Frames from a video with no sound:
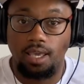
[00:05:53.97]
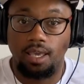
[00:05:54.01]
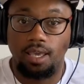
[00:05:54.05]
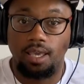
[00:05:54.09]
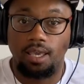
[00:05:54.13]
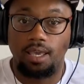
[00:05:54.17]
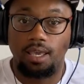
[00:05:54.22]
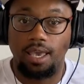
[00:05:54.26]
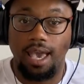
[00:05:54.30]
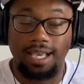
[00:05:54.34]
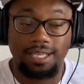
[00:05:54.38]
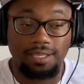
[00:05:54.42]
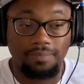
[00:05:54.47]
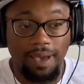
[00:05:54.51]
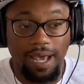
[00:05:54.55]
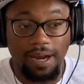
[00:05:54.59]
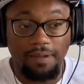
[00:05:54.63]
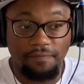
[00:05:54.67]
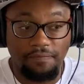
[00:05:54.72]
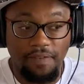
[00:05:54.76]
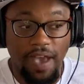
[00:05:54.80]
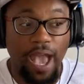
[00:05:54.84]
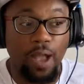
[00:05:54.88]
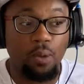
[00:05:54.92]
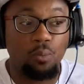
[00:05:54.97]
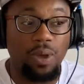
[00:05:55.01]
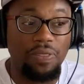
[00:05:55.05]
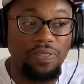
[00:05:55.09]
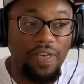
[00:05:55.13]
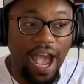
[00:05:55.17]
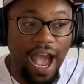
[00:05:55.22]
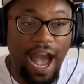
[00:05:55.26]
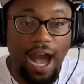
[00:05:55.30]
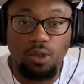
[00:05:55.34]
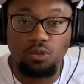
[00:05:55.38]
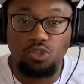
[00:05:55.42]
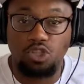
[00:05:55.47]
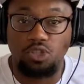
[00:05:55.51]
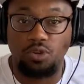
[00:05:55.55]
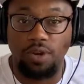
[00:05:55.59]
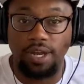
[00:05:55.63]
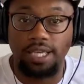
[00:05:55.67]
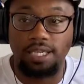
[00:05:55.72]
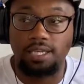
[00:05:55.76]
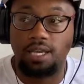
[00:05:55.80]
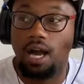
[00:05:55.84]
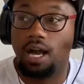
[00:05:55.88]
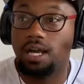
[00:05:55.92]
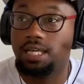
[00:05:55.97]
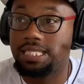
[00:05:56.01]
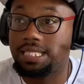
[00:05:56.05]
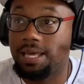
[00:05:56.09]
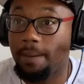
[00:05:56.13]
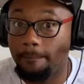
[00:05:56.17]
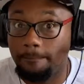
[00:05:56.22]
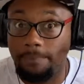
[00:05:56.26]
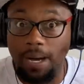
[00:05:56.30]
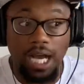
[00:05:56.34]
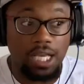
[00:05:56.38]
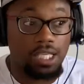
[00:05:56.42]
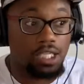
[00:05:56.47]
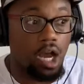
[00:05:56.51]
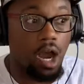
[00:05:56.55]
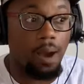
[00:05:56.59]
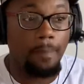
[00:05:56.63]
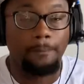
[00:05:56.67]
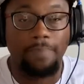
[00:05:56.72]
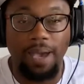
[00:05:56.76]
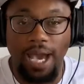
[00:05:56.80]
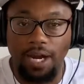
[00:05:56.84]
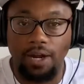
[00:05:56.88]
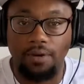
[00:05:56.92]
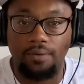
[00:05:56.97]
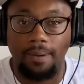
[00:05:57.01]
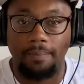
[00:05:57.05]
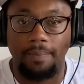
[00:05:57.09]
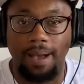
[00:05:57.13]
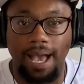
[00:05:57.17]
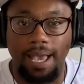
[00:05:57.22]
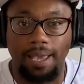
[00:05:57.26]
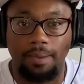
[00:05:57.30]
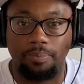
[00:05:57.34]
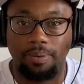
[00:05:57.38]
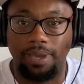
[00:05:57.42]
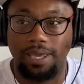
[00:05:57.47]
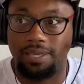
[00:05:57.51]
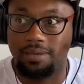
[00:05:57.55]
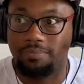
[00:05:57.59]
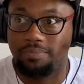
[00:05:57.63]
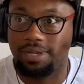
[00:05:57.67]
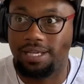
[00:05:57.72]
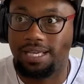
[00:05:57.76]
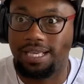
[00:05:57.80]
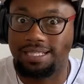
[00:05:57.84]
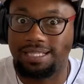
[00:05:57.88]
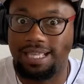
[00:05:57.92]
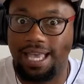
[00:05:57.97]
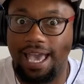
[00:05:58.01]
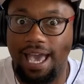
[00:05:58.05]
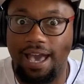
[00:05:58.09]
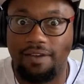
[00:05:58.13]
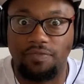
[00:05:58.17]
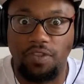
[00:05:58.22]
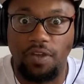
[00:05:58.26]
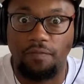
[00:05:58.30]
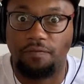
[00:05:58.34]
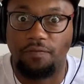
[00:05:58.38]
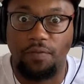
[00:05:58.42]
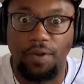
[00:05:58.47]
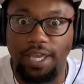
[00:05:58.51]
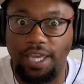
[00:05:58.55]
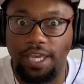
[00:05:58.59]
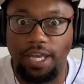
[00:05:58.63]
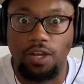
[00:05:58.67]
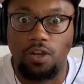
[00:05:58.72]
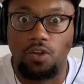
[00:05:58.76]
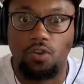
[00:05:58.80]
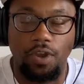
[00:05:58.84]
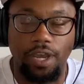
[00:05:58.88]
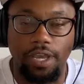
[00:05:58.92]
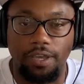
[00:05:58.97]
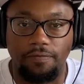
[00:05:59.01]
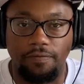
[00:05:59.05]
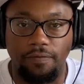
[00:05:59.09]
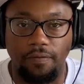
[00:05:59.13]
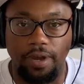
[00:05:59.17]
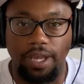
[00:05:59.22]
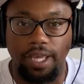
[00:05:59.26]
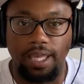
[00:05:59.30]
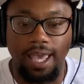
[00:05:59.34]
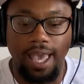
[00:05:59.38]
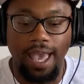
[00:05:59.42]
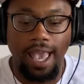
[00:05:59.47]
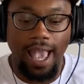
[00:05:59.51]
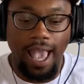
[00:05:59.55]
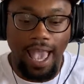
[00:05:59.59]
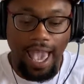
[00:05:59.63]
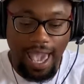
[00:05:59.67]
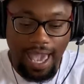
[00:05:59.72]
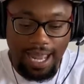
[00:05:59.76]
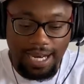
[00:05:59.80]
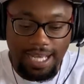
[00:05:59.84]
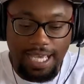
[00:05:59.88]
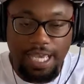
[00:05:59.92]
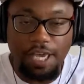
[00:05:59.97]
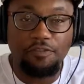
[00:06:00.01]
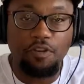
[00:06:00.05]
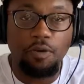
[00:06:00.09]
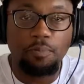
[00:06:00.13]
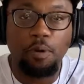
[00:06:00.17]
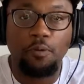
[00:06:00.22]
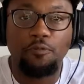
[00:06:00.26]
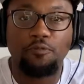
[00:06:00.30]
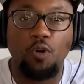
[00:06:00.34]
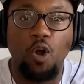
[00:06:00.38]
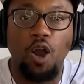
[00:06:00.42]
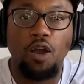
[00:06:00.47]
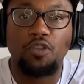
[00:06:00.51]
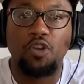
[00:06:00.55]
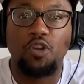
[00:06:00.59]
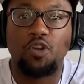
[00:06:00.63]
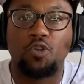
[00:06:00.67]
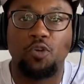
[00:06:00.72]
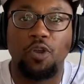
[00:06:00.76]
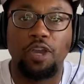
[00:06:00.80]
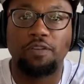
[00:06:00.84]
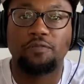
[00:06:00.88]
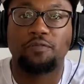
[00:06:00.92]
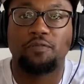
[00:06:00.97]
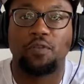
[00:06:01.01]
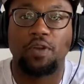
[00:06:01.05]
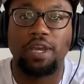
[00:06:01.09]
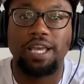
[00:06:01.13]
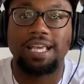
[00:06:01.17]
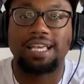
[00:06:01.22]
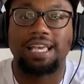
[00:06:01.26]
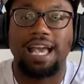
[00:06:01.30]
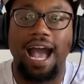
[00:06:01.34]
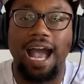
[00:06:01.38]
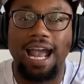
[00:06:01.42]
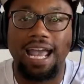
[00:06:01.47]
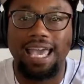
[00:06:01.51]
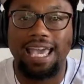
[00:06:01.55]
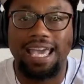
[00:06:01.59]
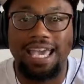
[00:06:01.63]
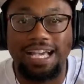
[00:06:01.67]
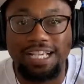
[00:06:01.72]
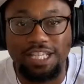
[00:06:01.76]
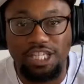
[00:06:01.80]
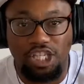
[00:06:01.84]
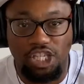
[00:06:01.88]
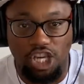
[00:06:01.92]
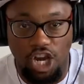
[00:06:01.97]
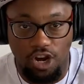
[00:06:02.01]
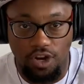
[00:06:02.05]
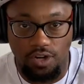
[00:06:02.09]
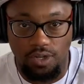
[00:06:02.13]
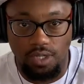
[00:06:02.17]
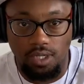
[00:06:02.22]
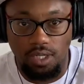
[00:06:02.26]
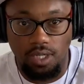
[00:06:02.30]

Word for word: As a matter of fact, without Trae Young, the Bucks are better in my opinion because they have the freaking Greek Freak. And even before the Greek Freak got injured,